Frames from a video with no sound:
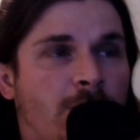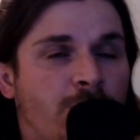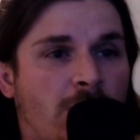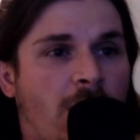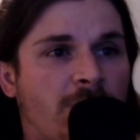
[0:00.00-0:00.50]

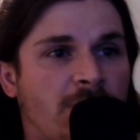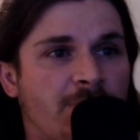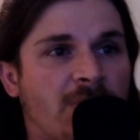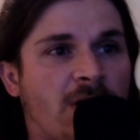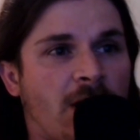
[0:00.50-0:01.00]

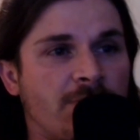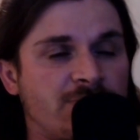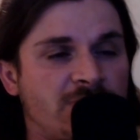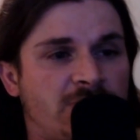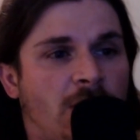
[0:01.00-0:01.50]
problem
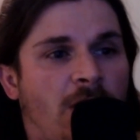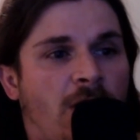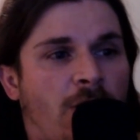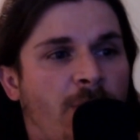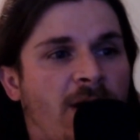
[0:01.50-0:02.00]
comes
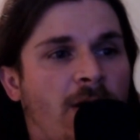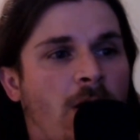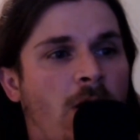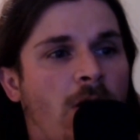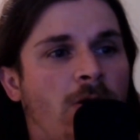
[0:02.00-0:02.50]
when
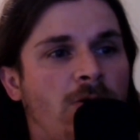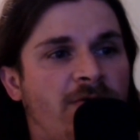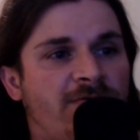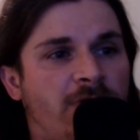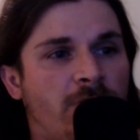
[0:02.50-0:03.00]
all
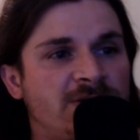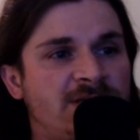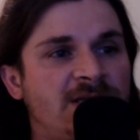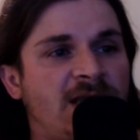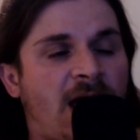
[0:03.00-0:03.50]
of those
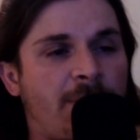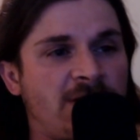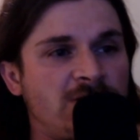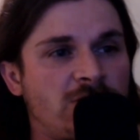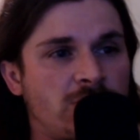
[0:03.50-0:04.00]

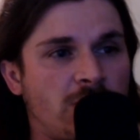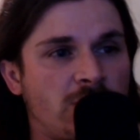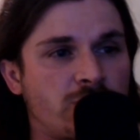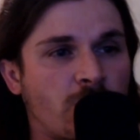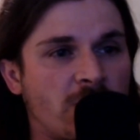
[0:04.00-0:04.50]
damage
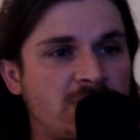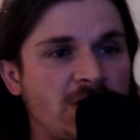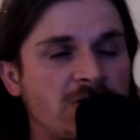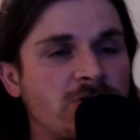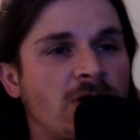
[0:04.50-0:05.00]

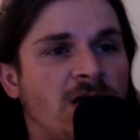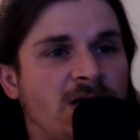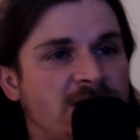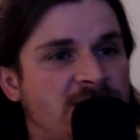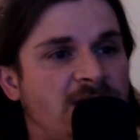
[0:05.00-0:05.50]
sources
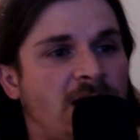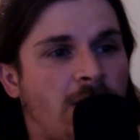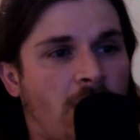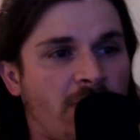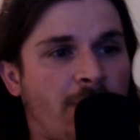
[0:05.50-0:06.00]
sit
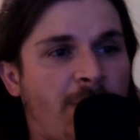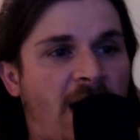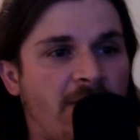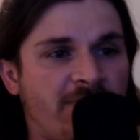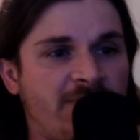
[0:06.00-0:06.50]
on the
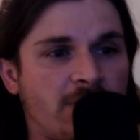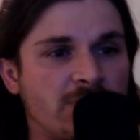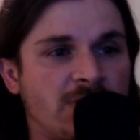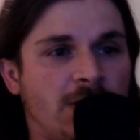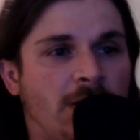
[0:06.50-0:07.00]
battlefield.